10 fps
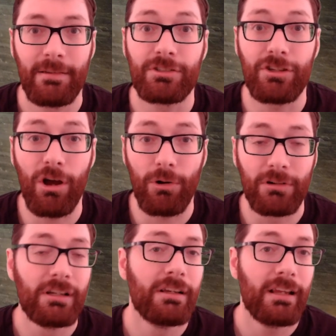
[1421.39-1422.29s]
So,
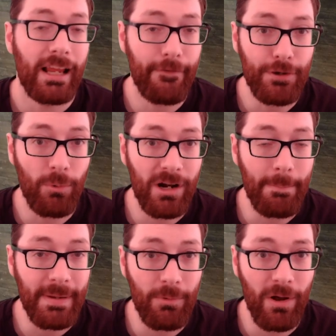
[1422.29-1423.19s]
if you want to
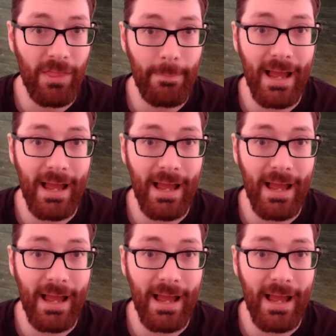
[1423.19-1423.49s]
be one of the